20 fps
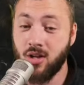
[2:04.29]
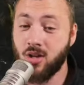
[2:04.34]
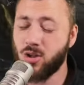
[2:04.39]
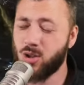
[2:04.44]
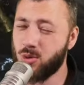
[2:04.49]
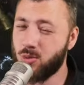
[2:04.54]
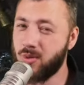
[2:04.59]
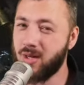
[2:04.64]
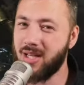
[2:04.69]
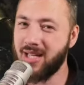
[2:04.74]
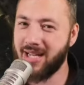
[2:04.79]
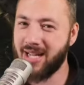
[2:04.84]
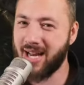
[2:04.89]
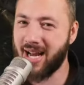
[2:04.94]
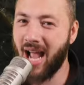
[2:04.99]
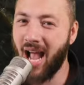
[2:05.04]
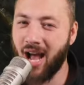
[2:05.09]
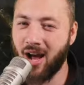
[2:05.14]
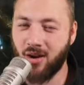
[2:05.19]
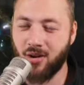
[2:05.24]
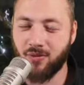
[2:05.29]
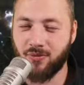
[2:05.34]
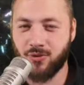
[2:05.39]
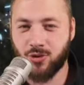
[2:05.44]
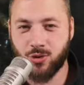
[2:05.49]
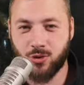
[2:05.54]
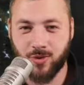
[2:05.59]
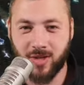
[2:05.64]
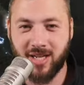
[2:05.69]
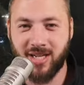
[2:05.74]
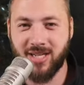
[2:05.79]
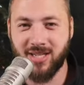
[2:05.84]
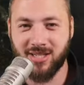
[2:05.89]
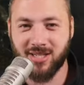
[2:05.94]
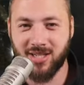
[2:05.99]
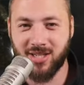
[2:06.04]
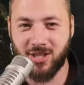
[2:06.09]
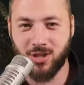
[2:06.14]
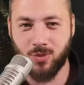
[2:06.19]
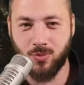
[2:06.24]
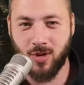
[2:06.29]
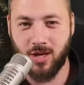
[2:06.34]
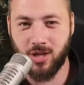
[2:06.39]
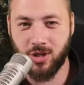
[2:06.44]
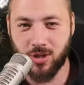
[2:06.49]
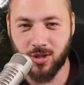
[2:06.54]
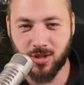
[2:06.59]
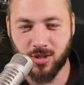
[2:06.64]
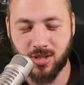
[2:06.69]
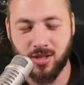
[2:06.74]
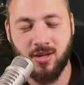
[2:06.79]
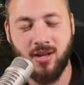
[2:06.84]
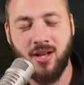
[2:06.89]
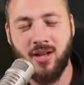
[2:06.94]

to really get out of tricky situations.